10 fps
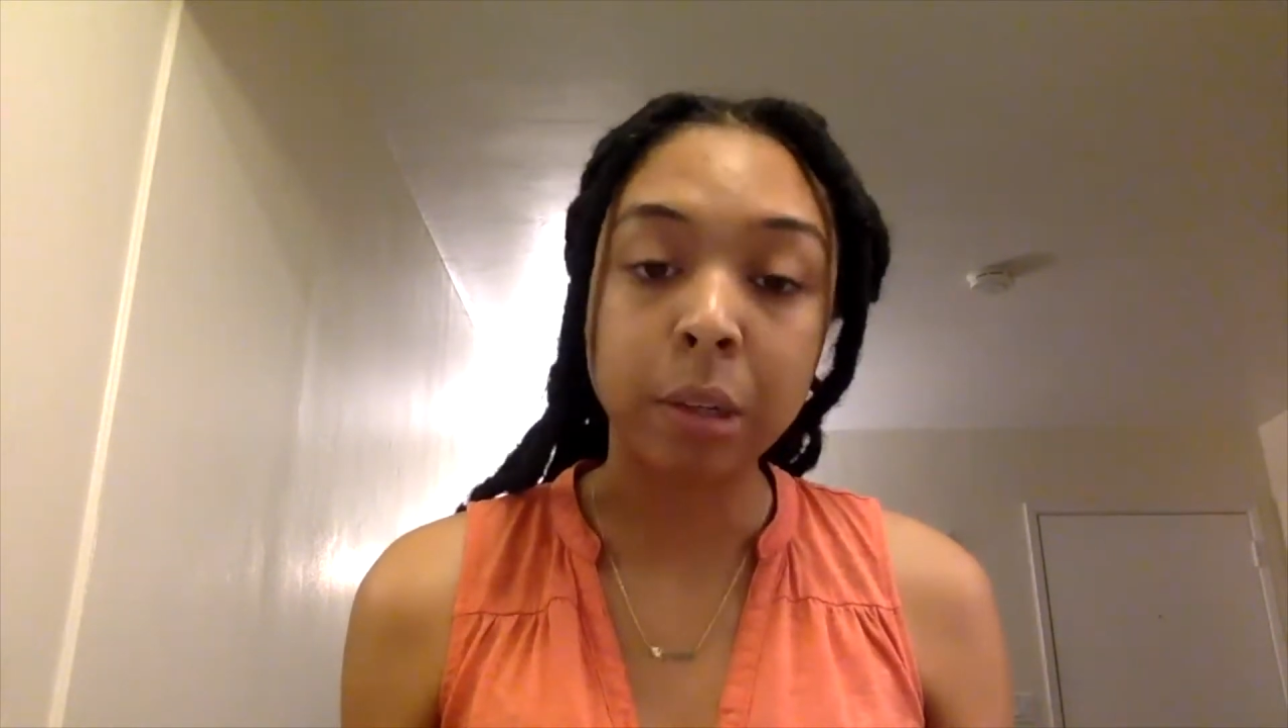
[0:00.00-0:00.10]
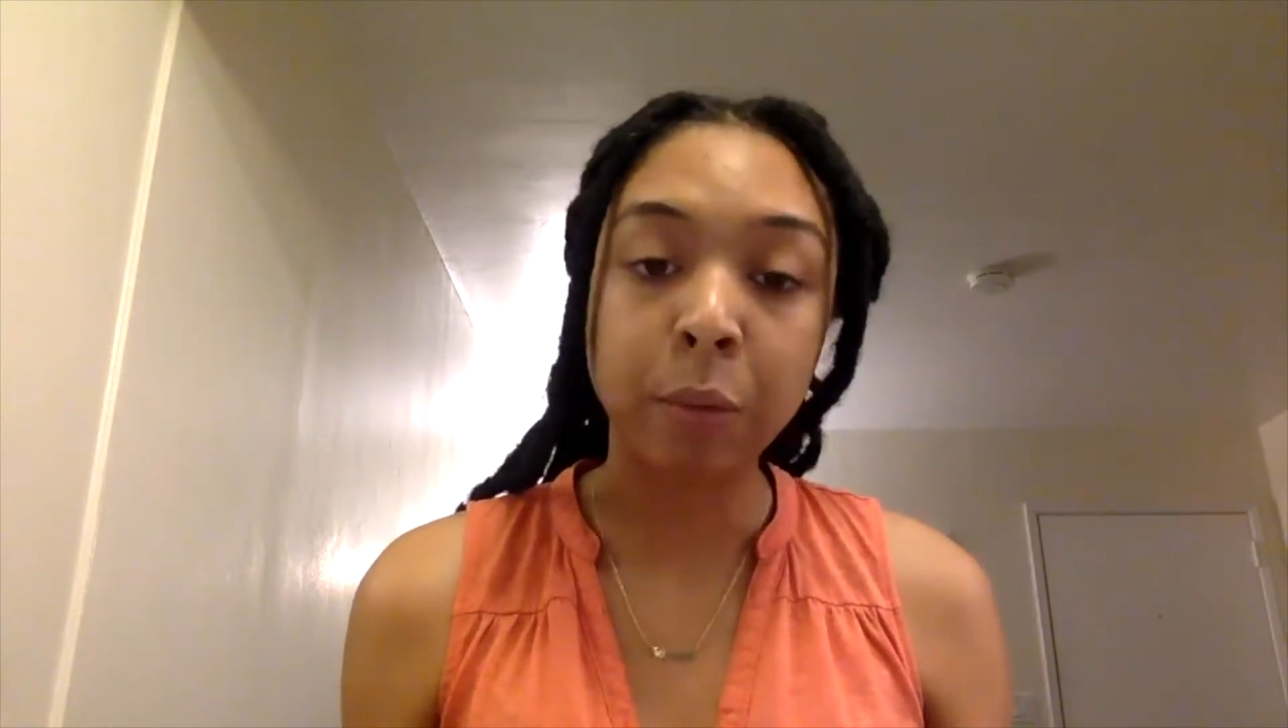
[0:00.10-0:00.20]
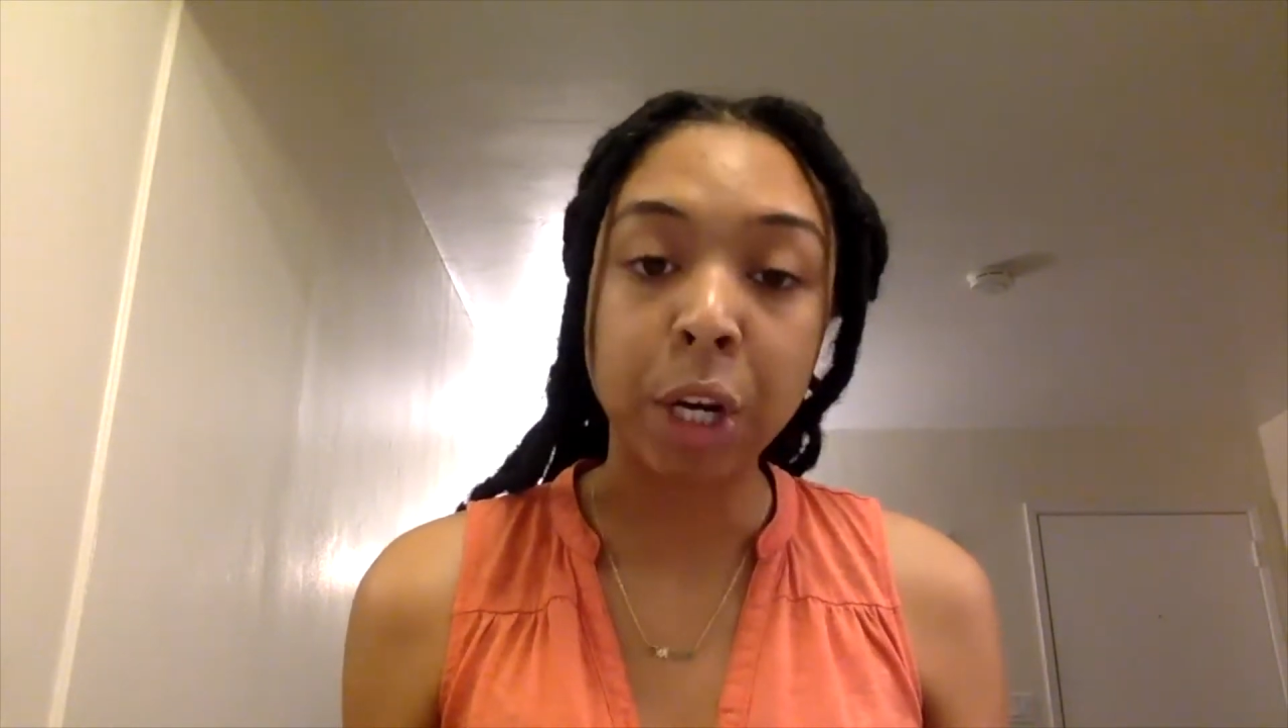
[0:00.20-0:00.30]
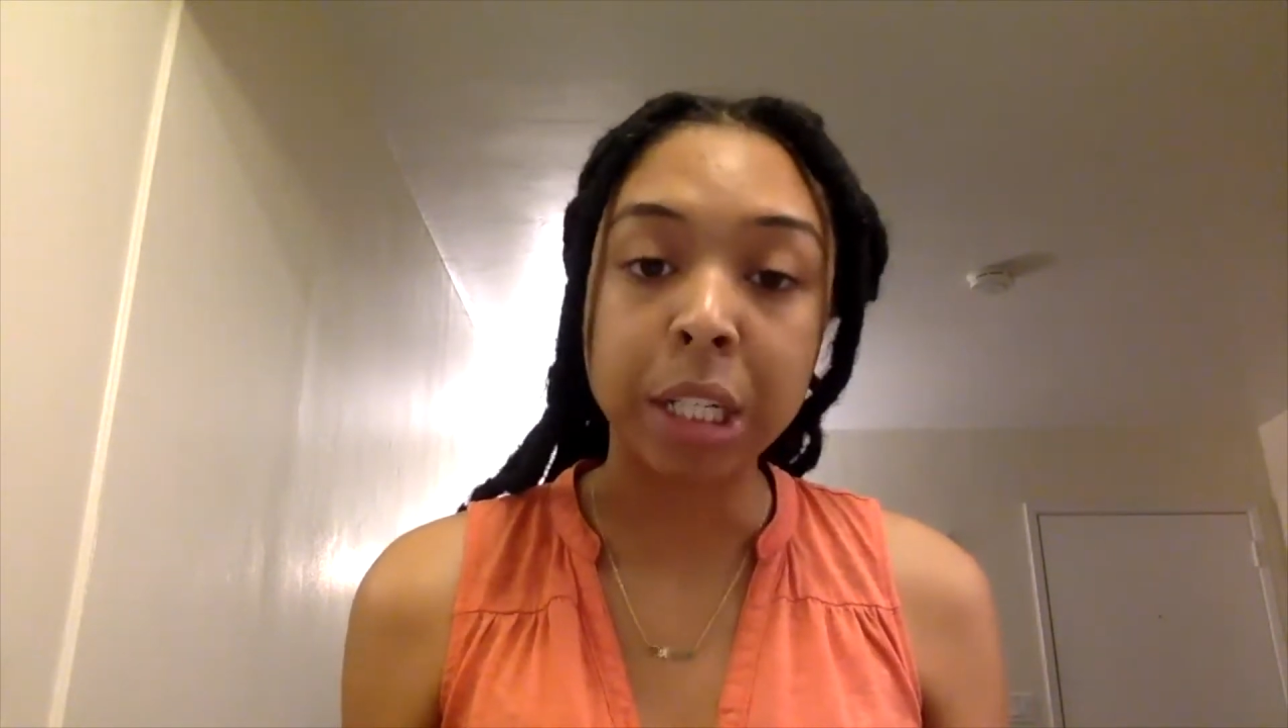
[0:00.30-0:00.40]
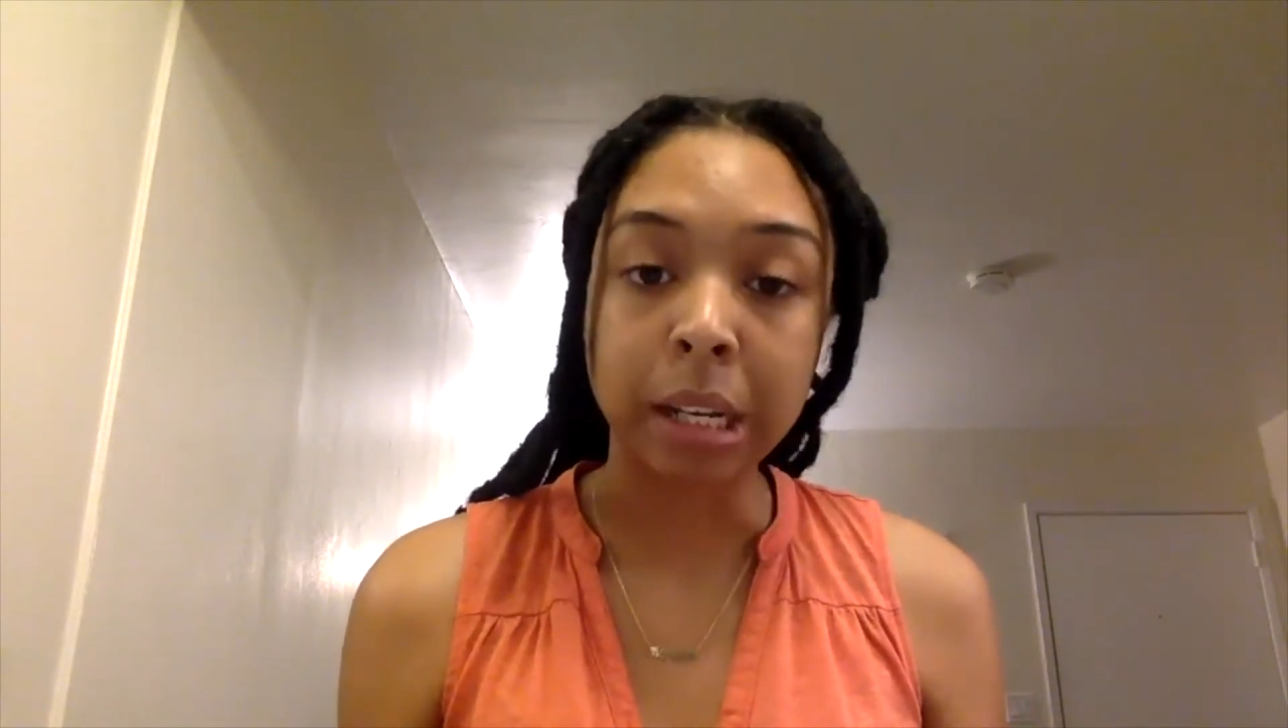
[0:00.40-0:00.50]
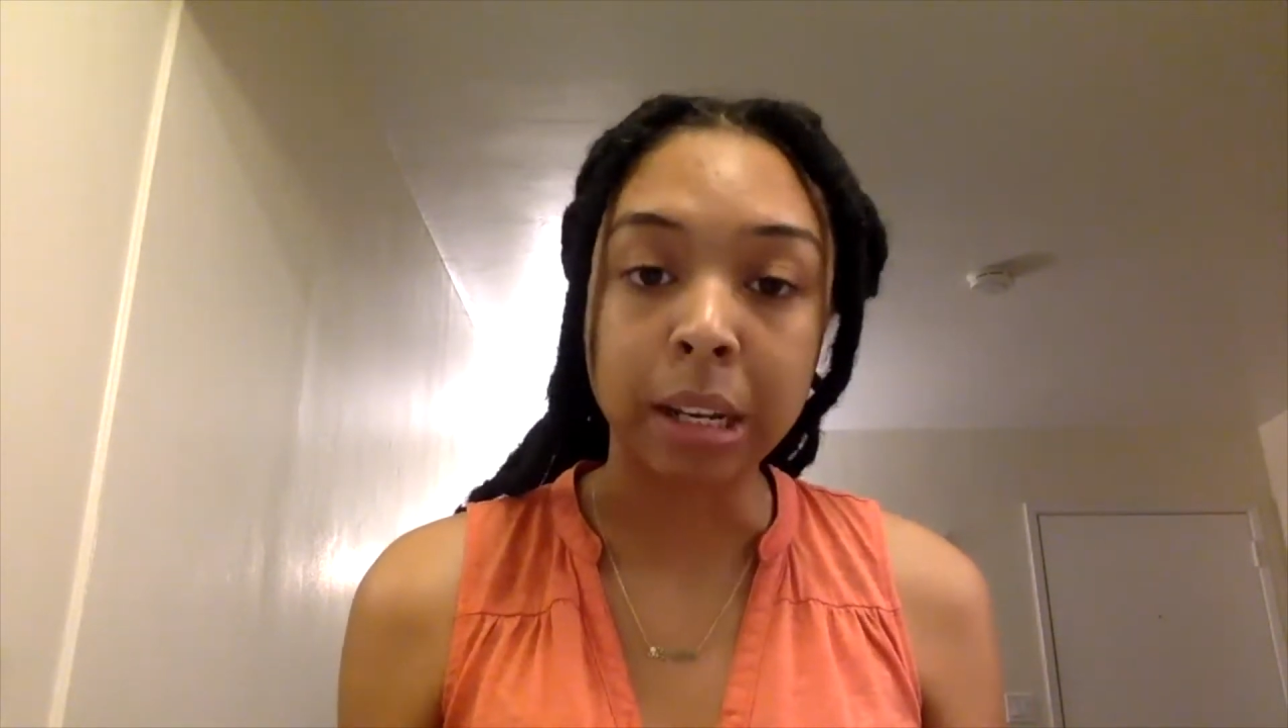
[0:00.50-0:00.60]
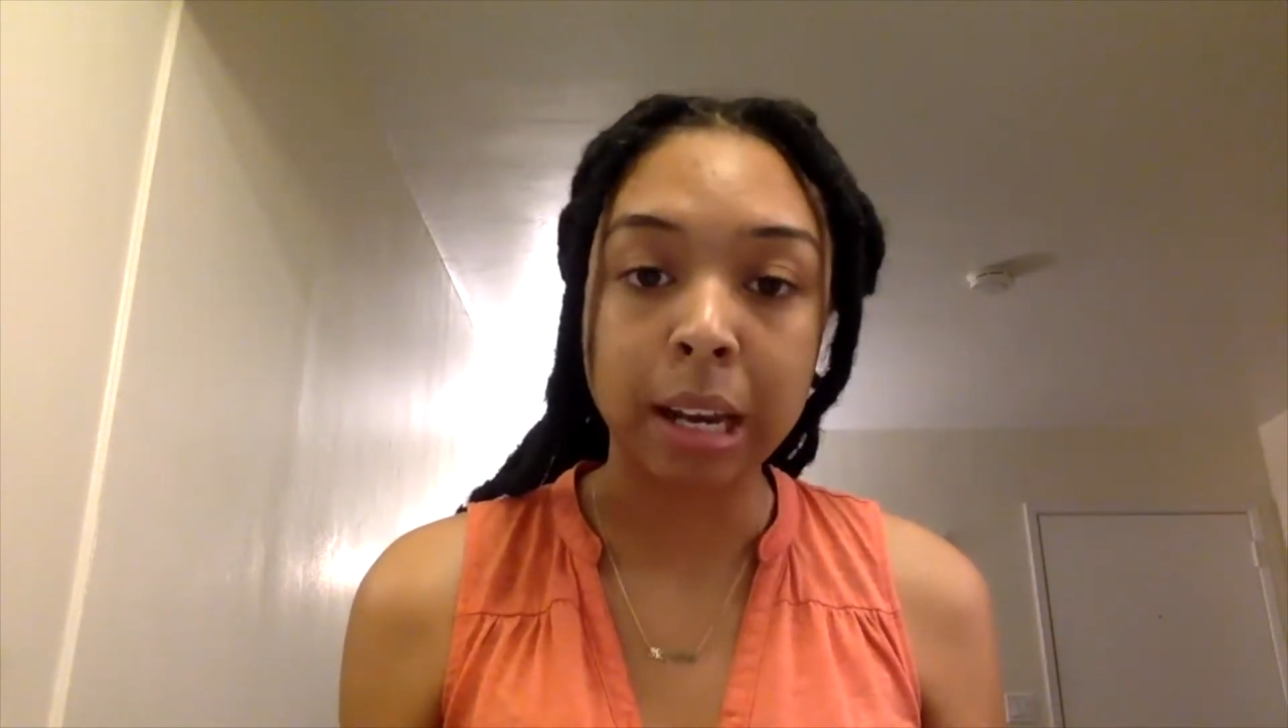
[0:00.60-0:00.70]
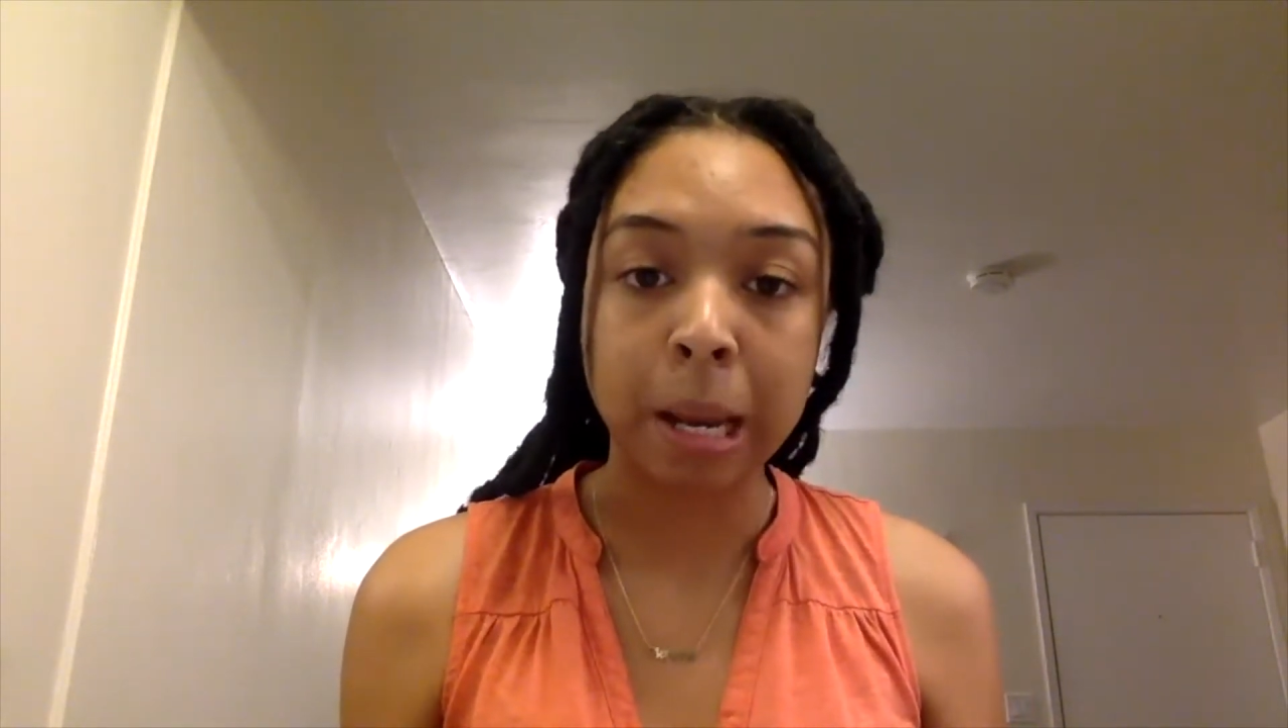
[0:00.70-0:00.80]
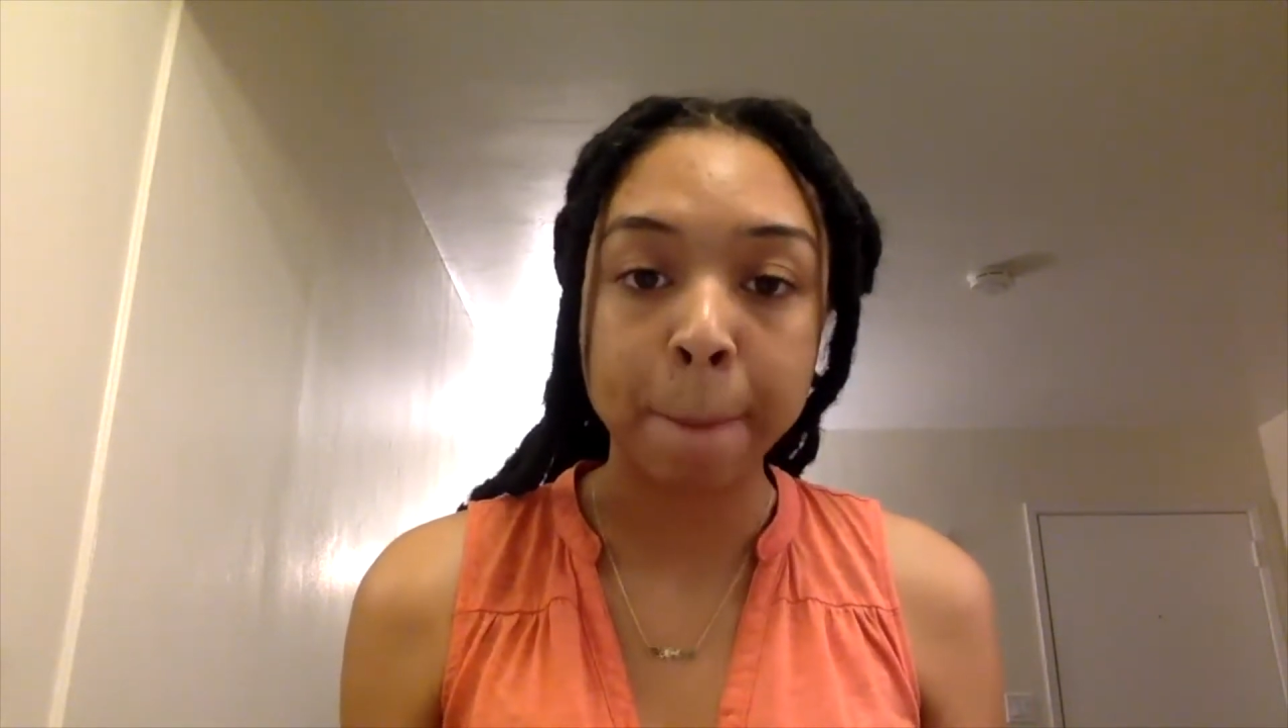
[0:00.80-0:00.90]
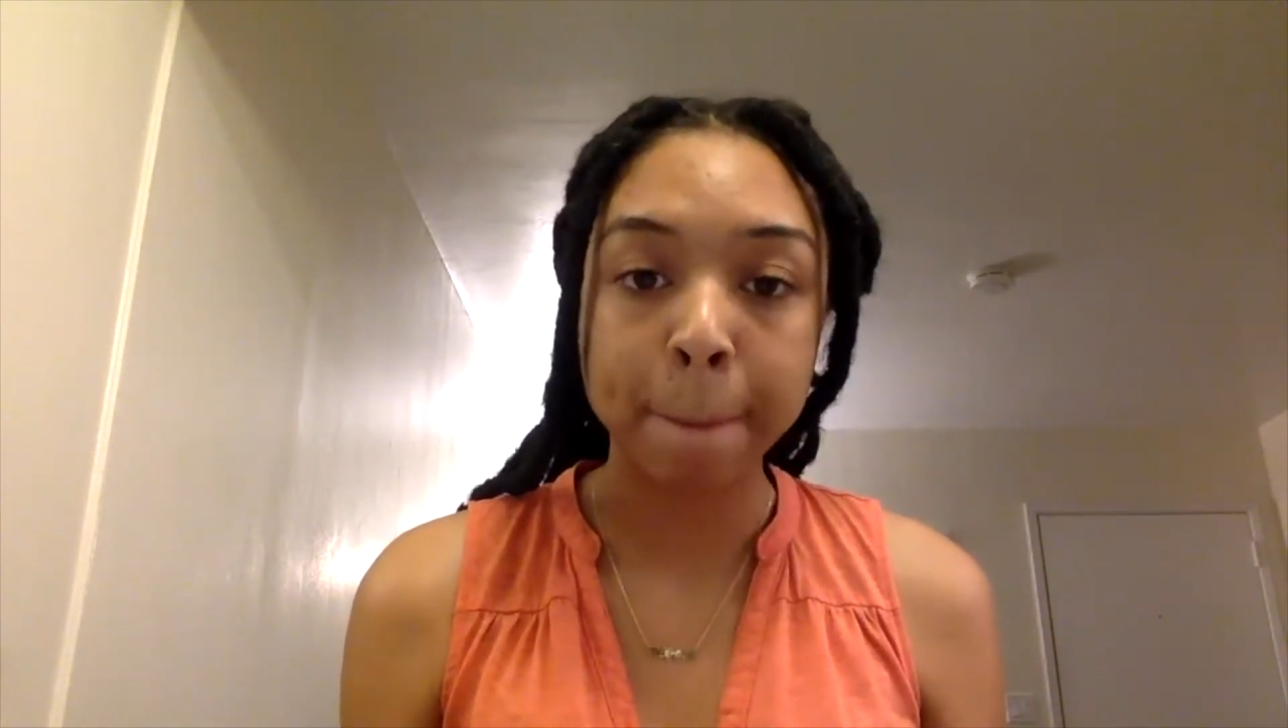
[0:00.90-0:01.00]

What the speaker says: of your identity,